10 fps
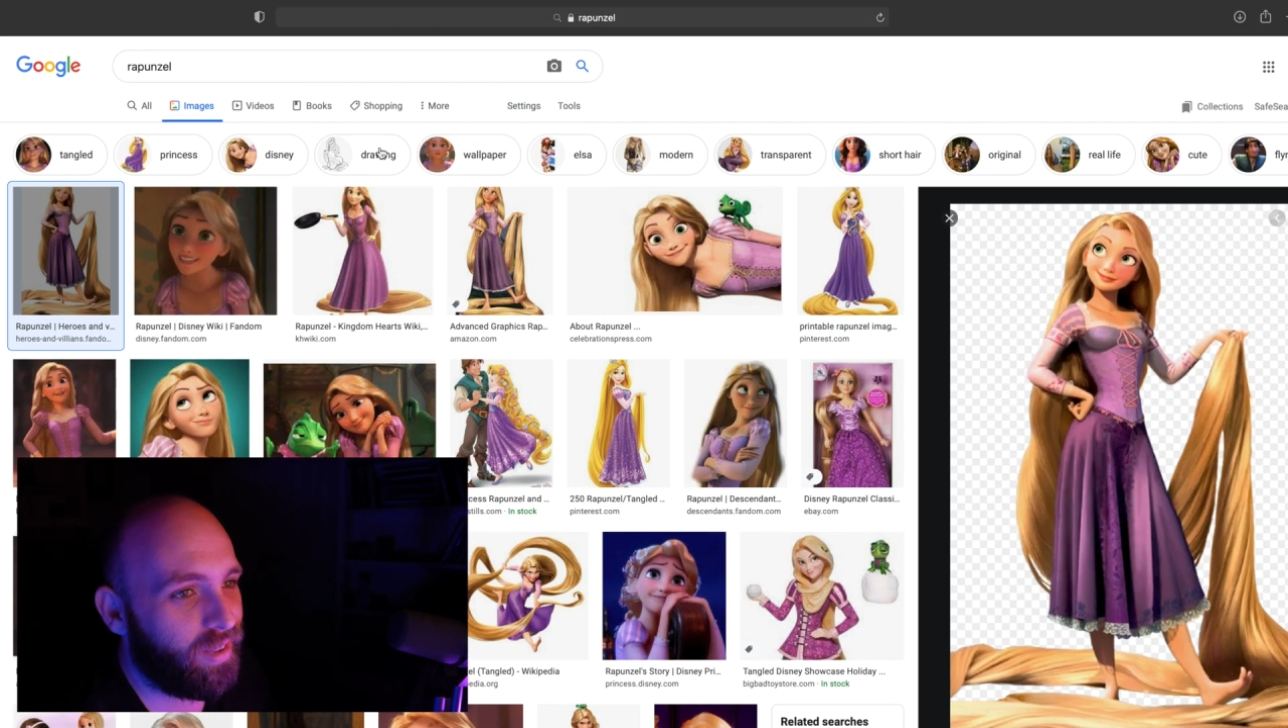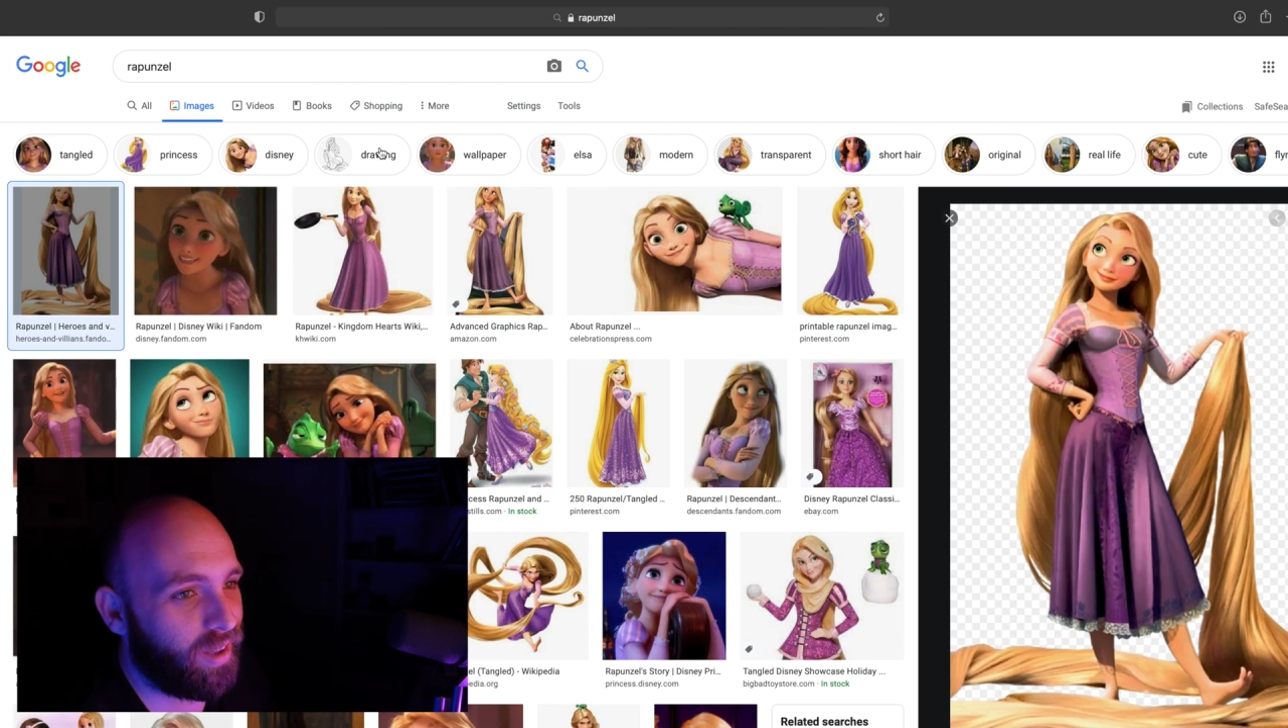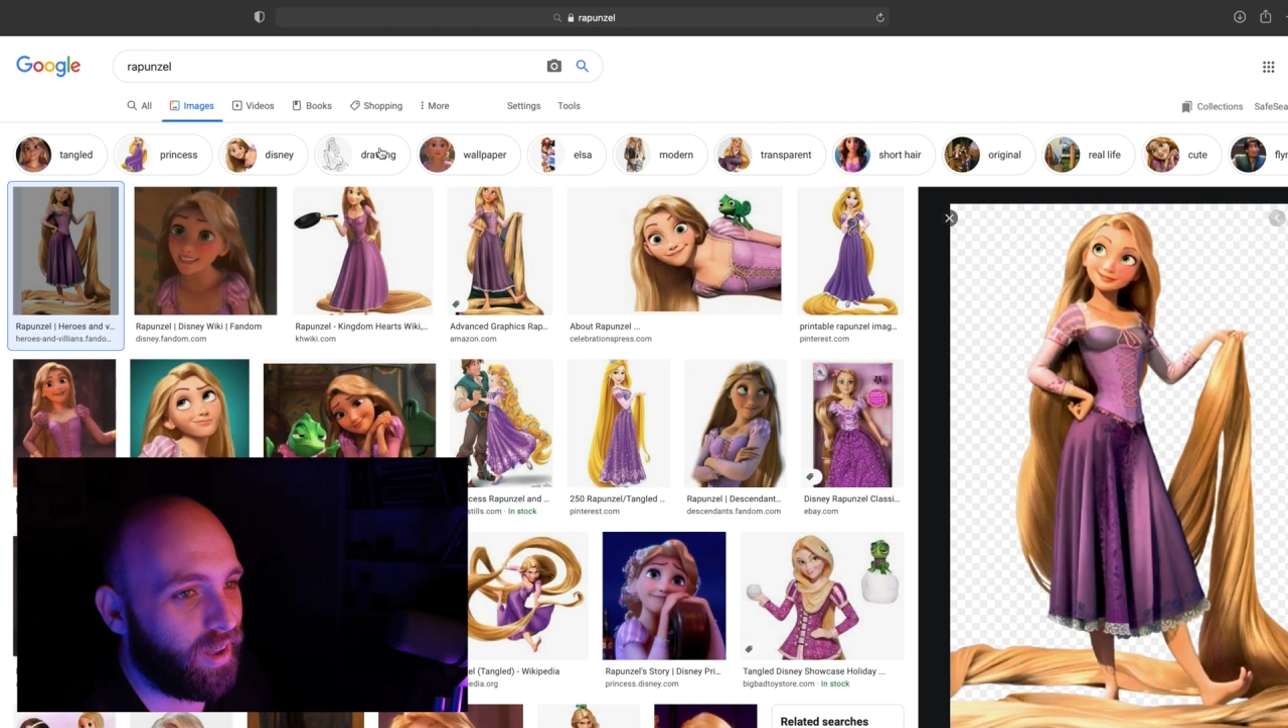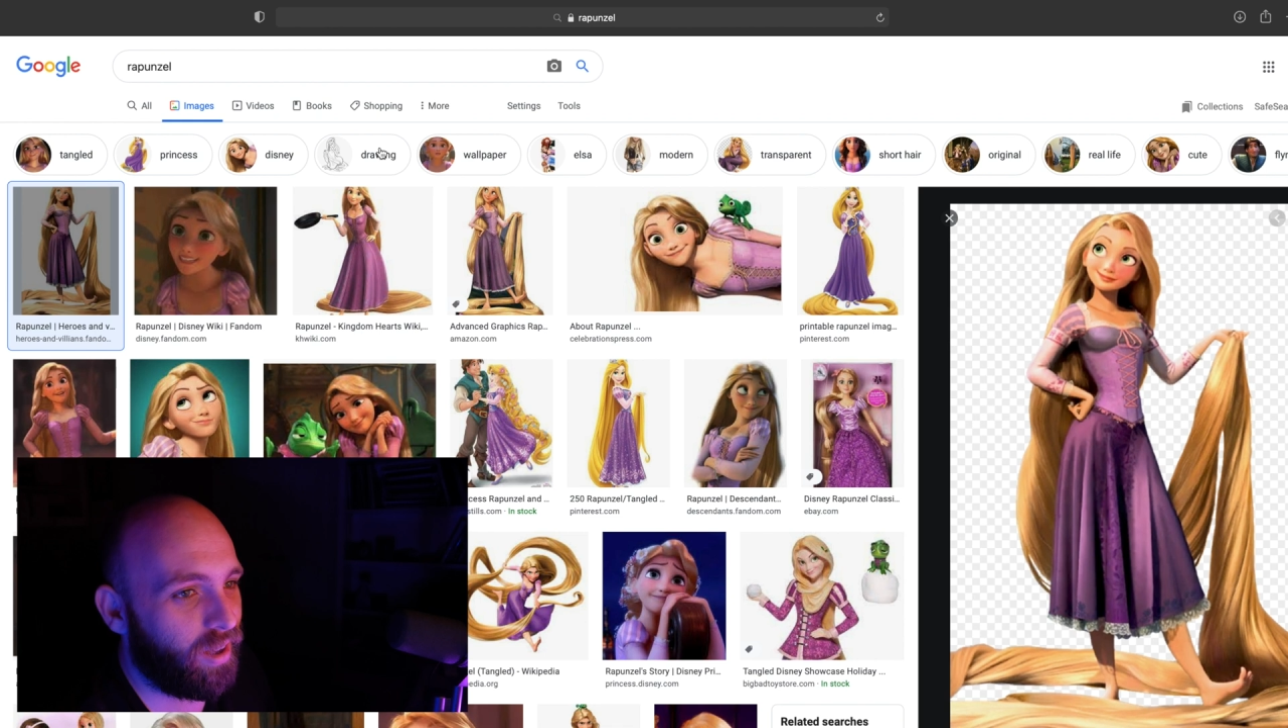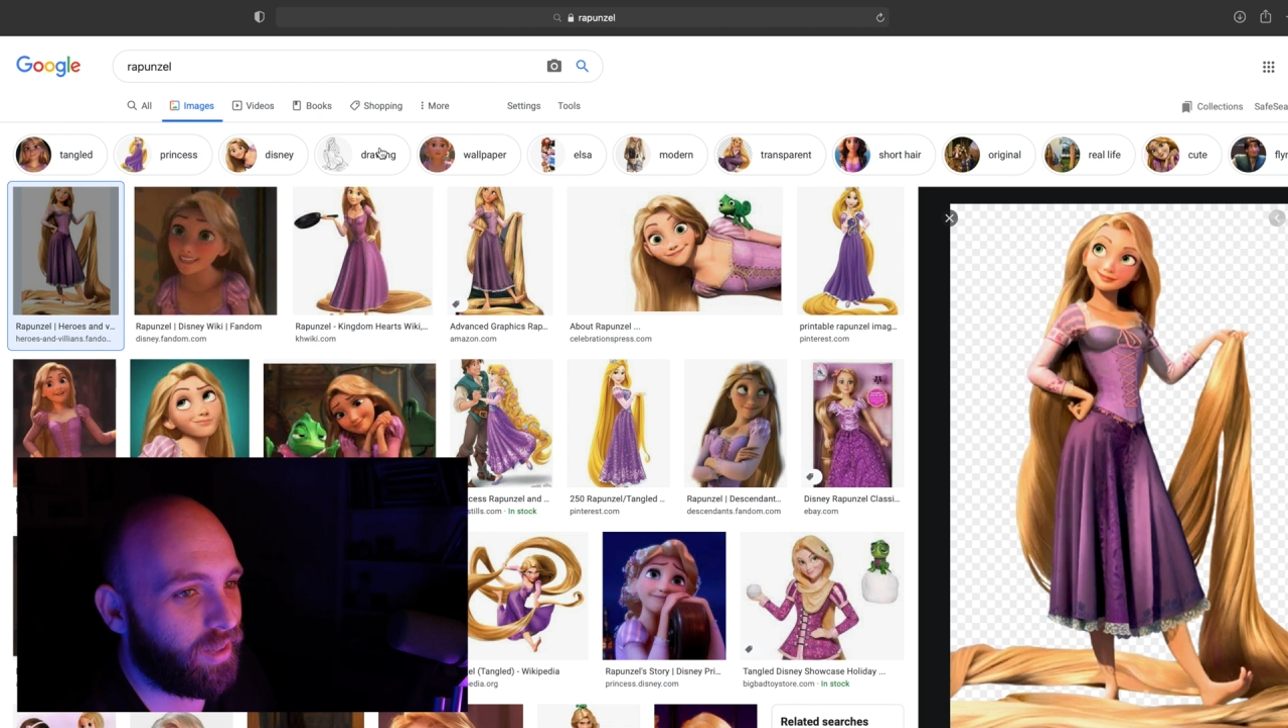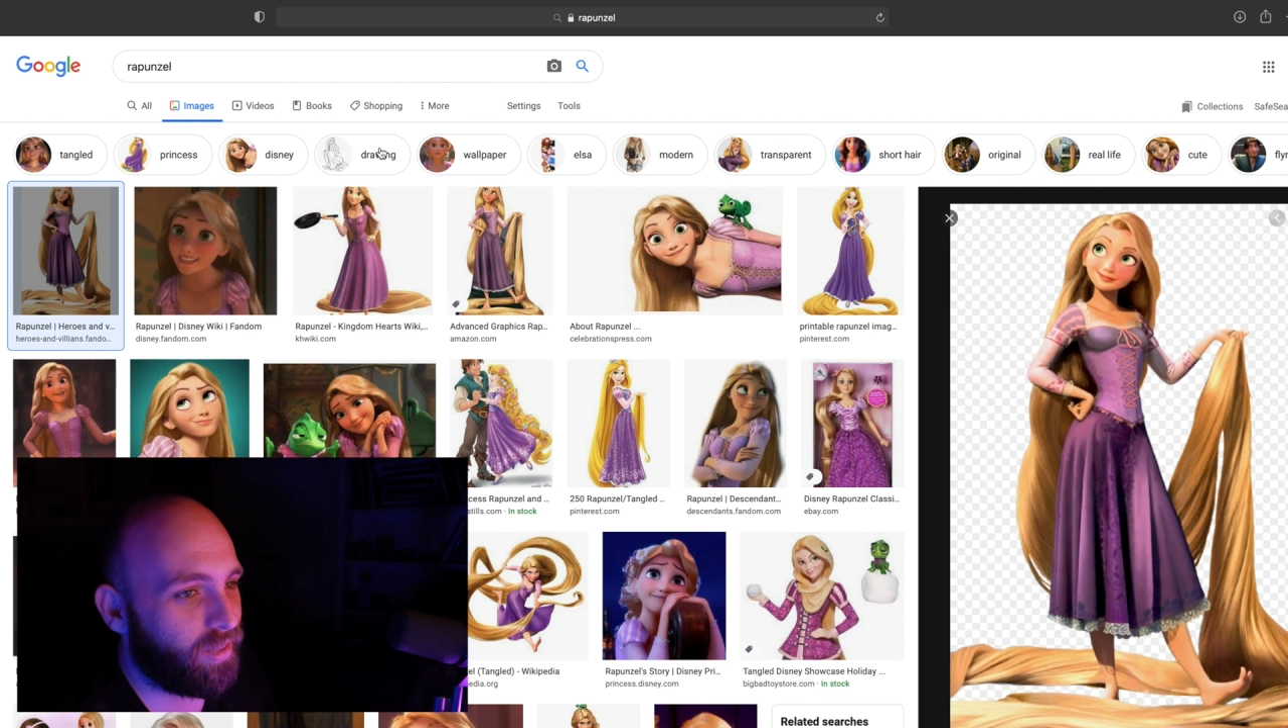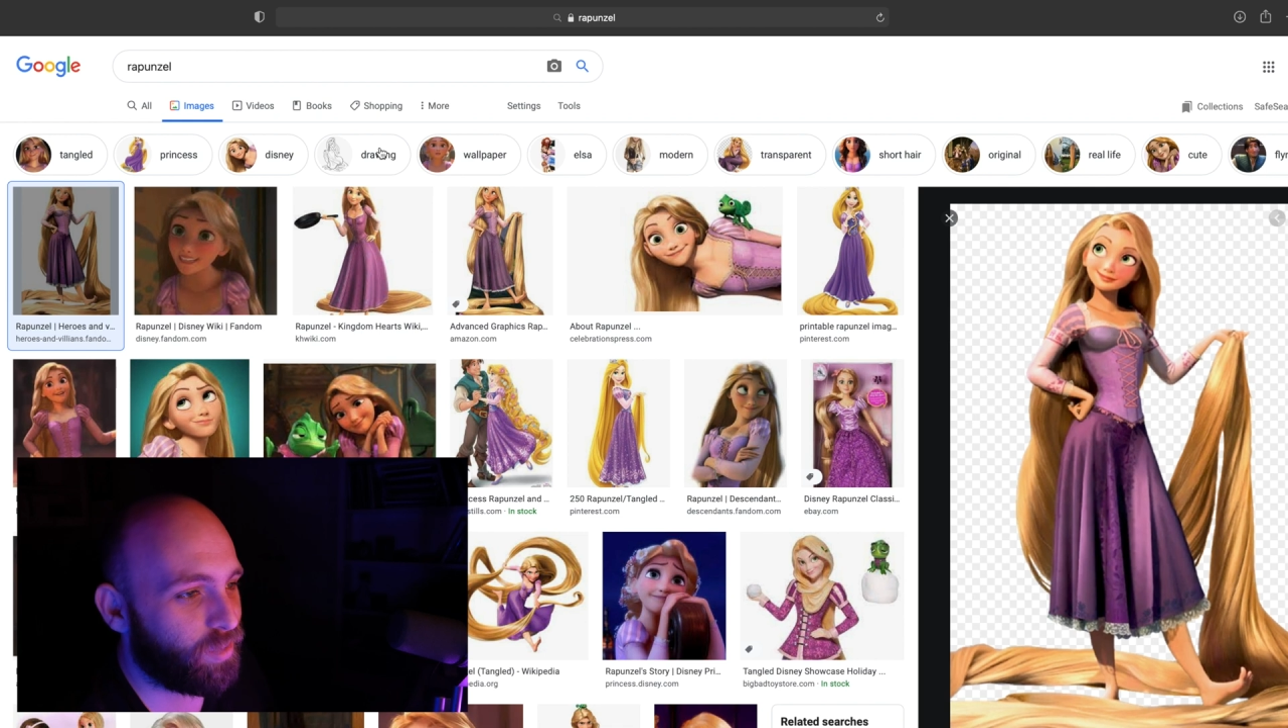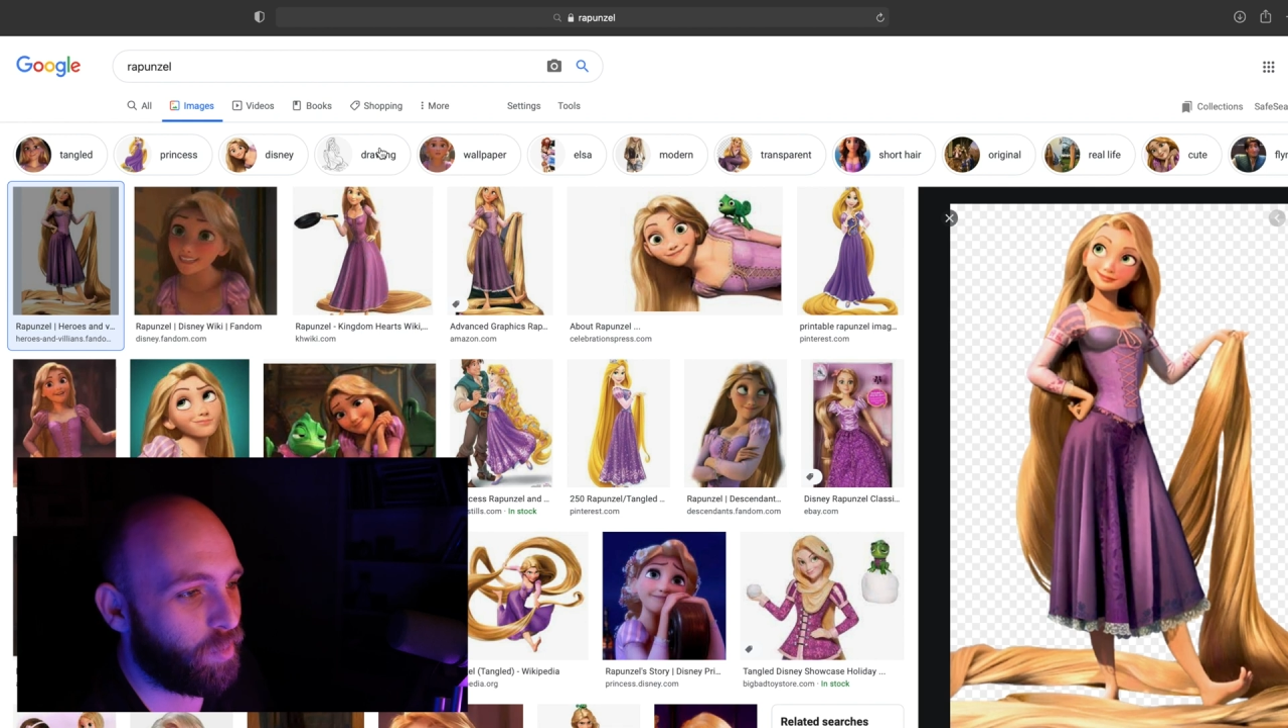Because